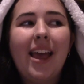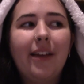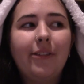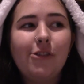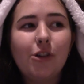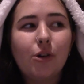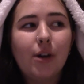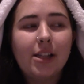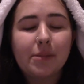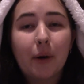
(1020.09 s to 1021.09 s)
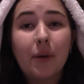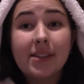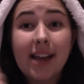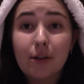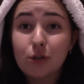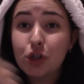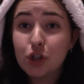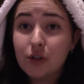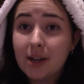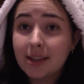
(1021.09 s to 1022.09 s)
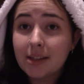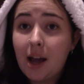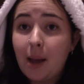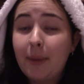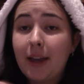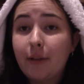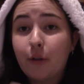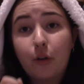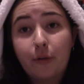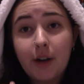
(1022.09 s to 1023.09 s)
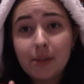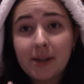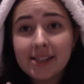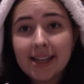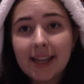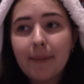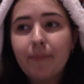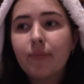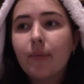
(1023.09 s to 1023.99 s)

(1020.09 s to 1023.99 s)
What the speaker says: If it's broken down during the time that you've got your Fastpass ticket,